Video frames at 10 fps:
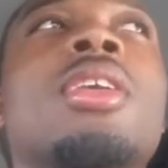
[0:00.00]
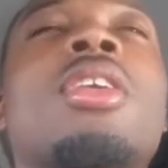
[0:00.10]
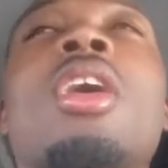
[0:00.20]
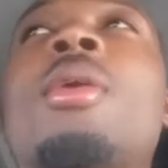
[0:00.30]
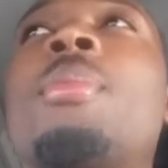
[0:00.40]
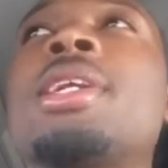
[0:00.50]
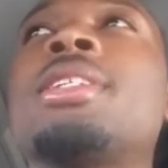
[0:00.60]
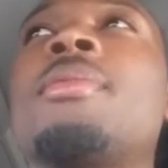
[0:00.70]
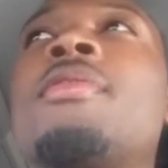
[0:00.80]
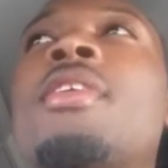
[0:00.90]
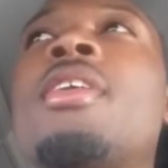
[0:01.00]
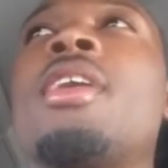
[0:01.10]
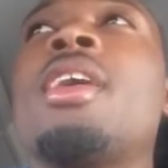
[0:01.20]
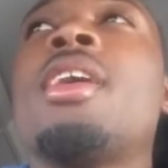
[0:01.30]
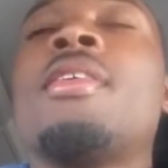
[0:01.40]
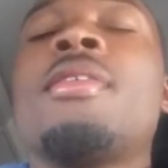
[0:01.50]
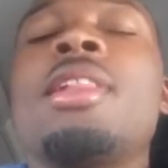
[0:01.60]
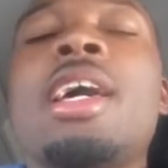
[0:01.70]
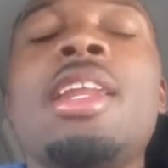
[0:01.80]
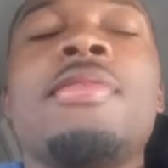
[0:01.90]
call by some of our
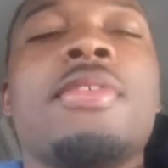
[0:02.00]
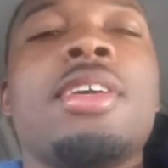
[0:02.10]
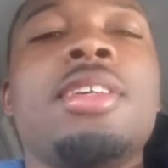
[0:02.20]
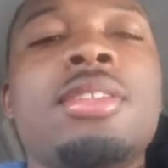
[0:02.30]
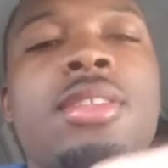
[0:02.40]
lady friends,